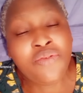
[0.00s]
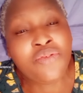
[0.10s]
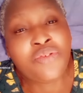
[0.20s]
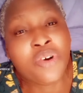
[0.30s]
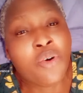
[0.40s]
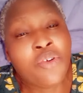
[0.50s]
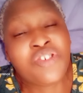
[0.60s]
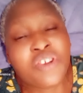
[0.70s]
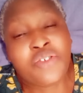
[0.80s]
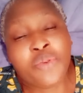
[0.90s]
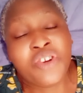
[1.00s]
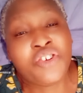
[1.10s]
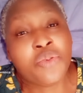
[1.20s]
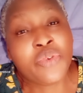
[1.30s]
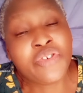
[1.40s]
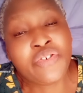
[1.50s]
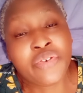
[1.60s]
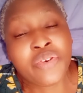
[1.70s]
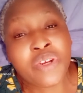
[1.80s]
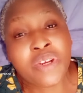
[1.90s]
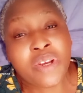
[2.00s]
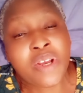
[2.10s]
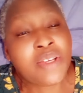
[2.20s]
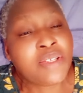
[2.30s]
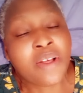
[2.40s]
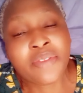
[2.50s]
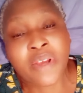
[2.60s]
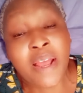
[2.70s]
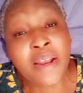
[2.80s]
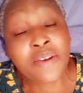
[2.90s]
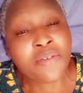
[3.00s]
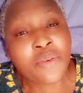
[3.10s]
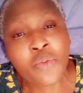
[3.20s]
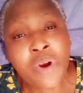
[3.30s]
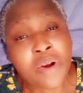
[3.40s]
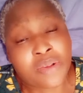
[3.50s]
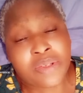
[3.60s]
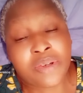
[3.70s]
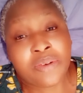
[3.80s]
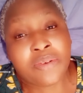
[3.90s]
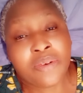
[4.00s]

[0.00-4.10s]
The whole situation with Judy is not the end of the world.